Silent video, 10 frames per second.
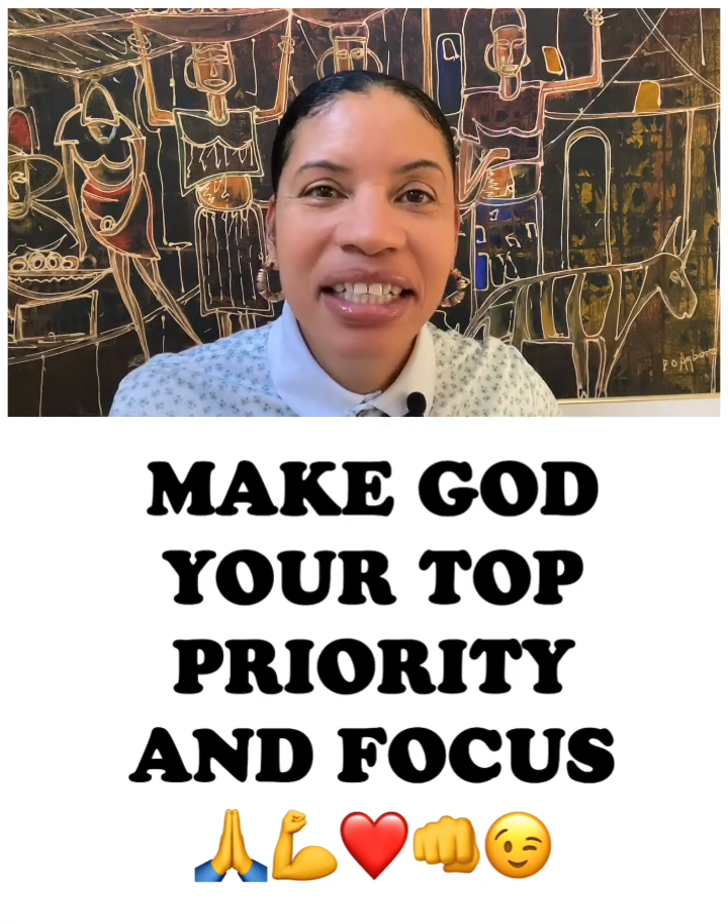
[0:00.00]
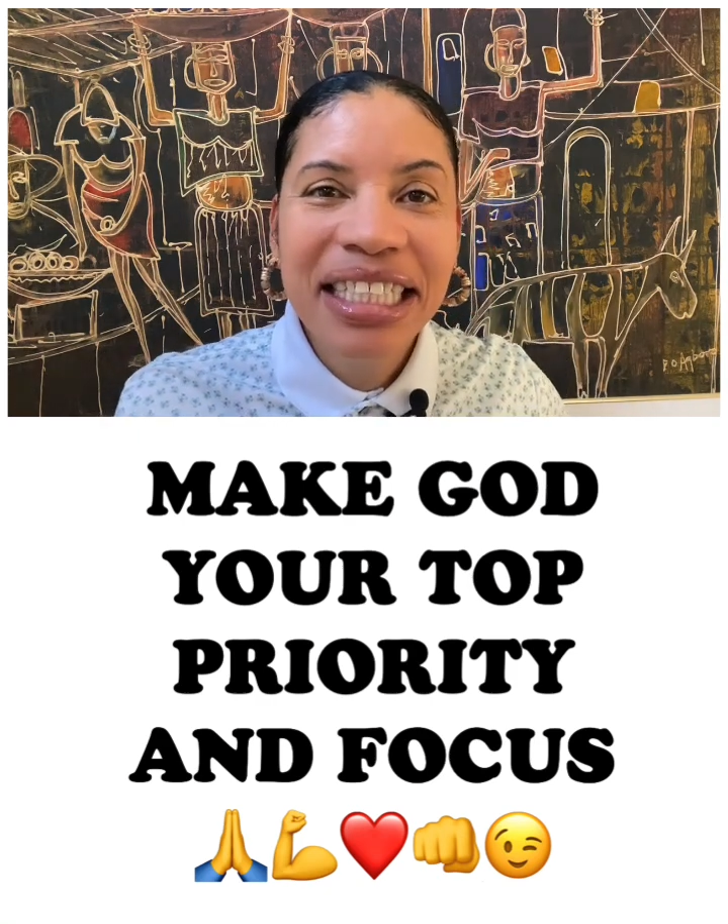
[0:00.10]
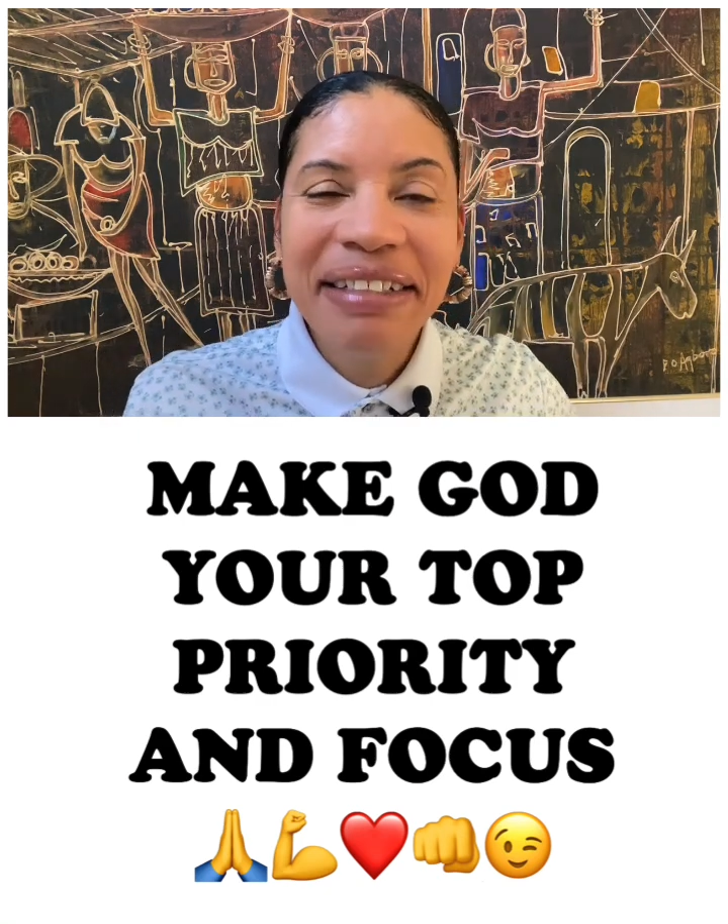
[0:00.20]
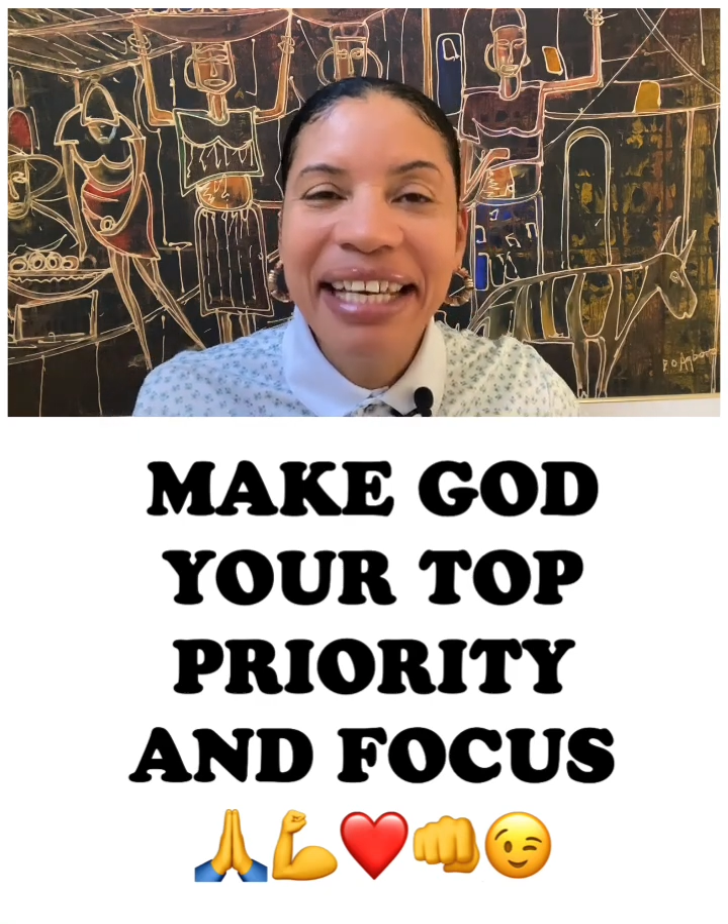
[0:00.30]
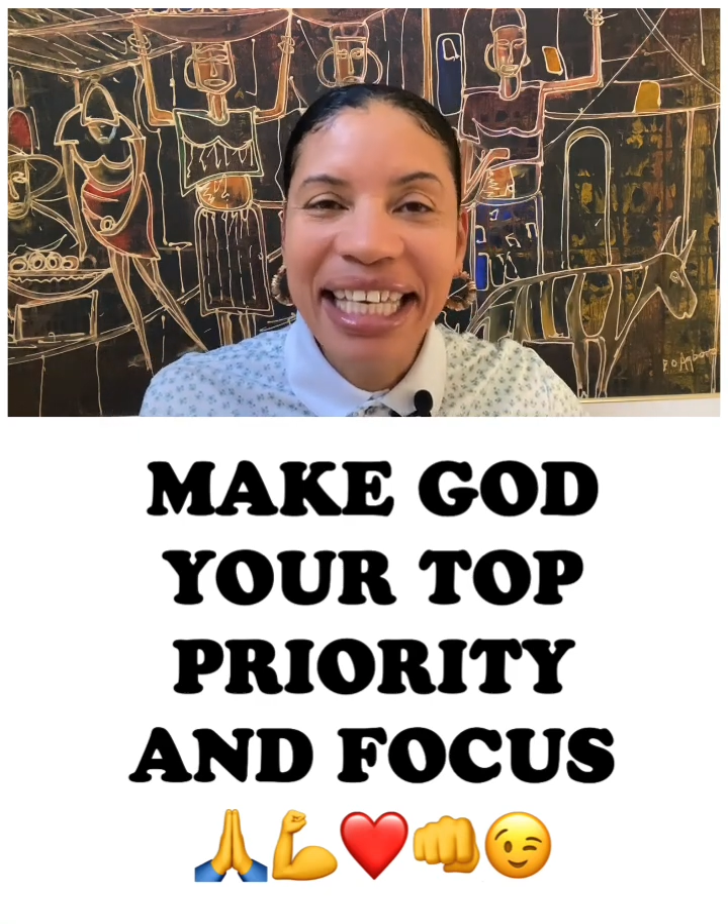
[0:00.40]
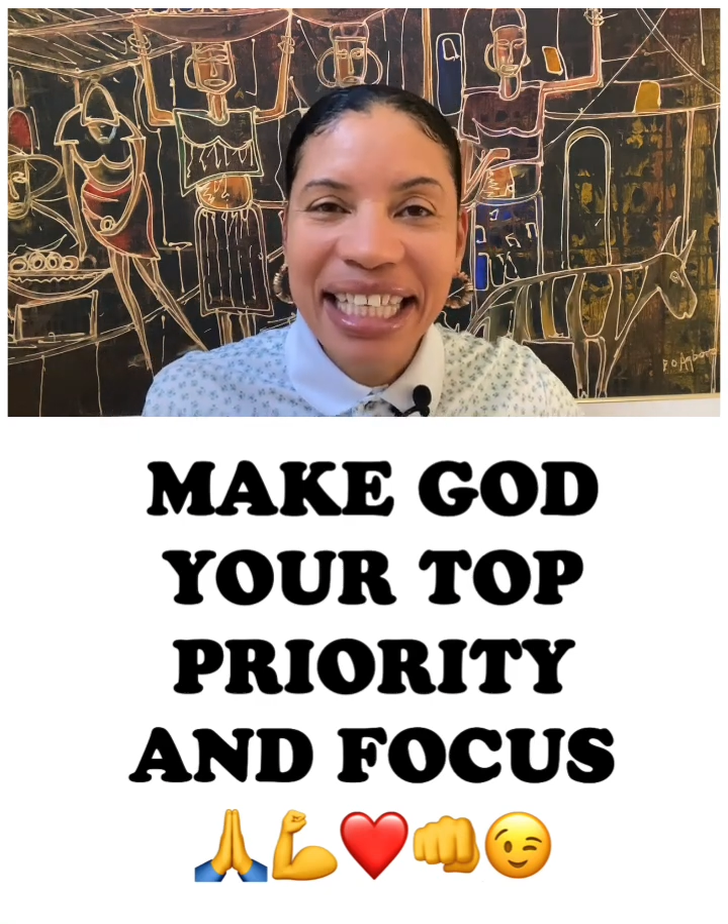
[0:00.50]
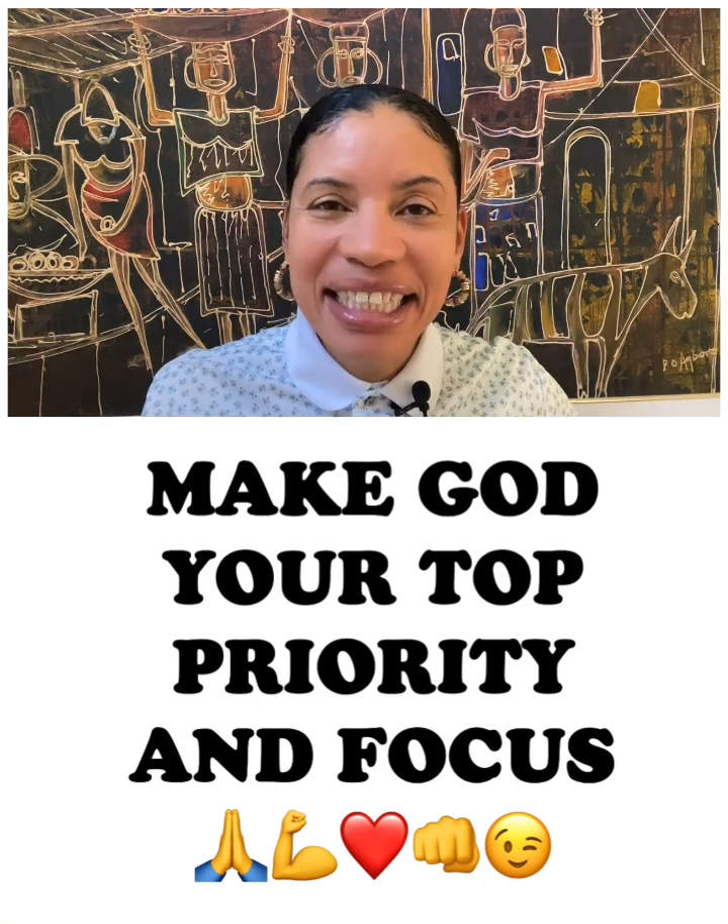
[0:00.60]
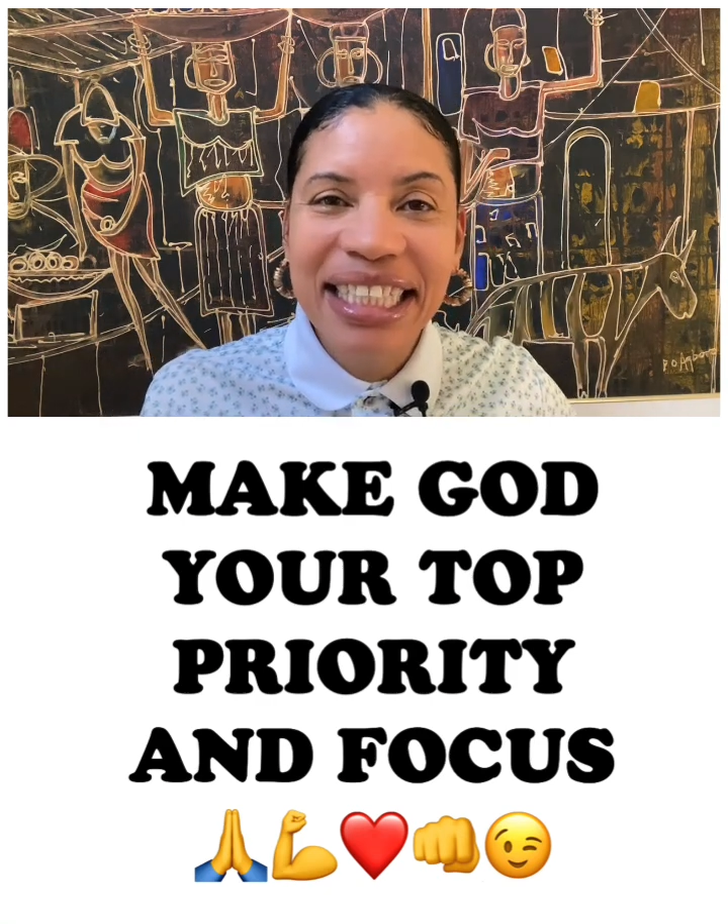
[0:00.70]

tweaking